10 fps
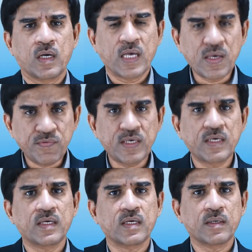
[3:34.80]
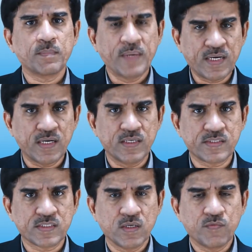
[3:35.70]
heavy
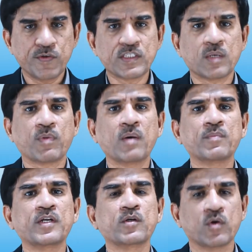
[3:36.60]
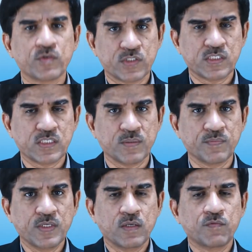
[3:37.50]
metals which are pumped into our
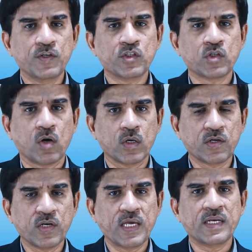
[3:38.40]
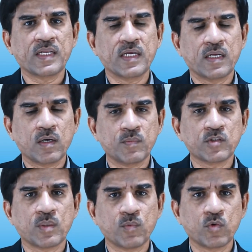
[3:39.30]
system, which create
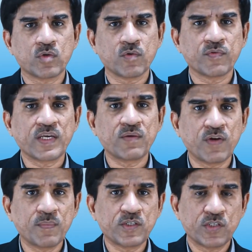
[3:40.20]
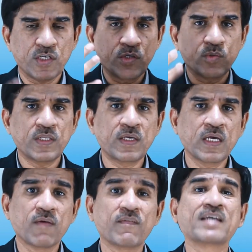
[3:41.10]
enormous amount of inflammation into the
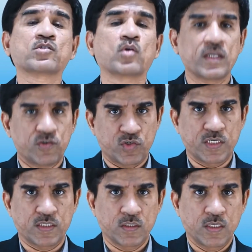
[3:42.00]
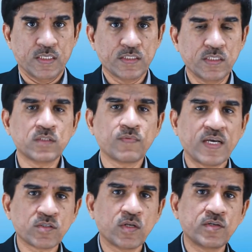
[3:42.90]
vascular tree. This
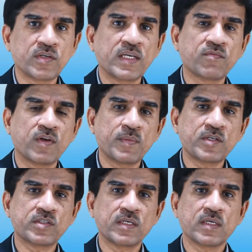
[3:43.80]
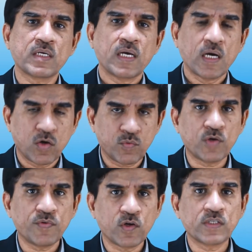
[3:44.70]
vascular tree inflammation, or
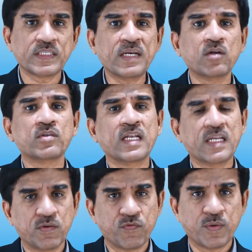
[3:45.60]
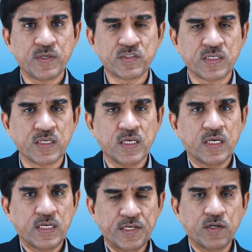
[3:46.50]
what we call as endothelial inflammation,
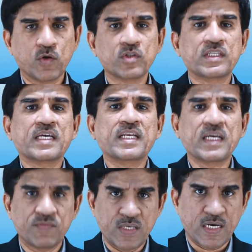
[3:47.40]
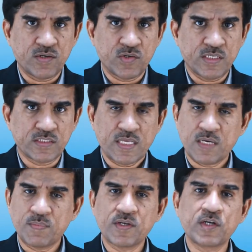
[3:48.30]
lead on to thickening of the arteries,
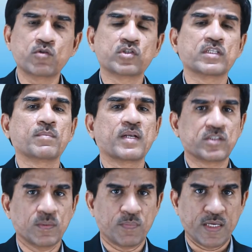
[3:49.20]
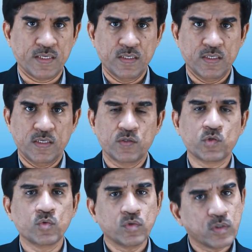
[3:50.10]
thereby reducing the blood supply
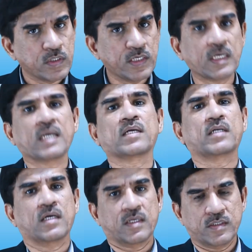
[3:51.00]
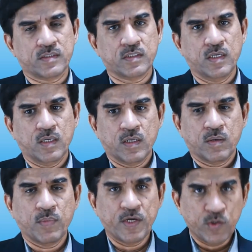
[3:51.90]
to the target organs.
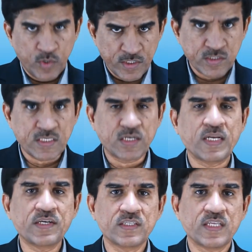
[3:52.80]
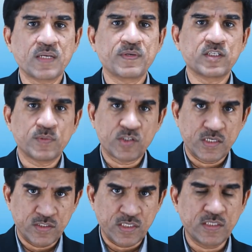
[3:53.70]
By doing the circulatory therapy, especially
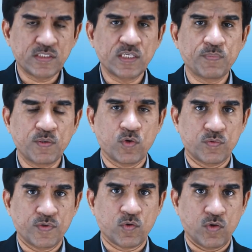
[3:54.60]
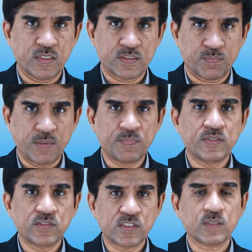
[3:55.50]
the Eecp, what we call as pumping
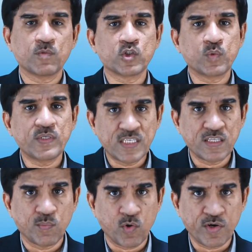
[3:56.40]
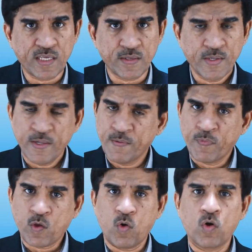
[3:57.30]
system or squeezing the body,
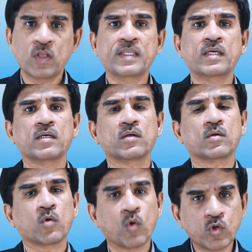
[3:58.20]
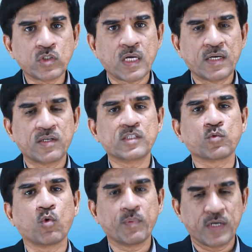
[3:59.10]
all the closed arteries open